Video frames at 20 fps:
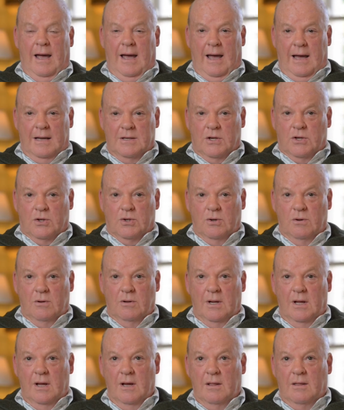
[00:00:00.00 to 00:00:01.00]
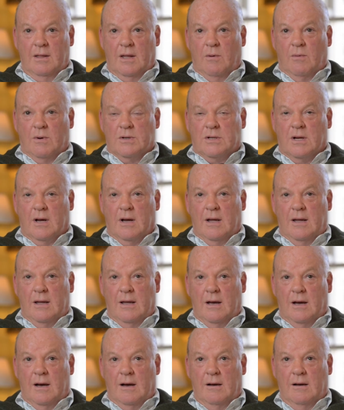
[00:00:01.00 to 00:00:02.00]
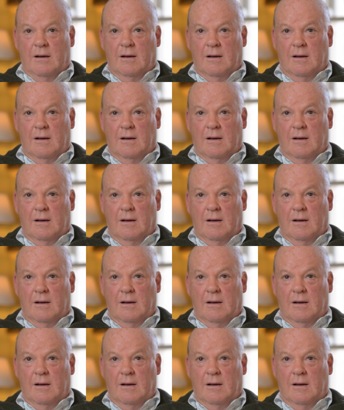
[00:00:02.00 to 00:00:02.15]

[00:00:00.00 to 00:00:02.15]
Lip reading: As it turned out, there was a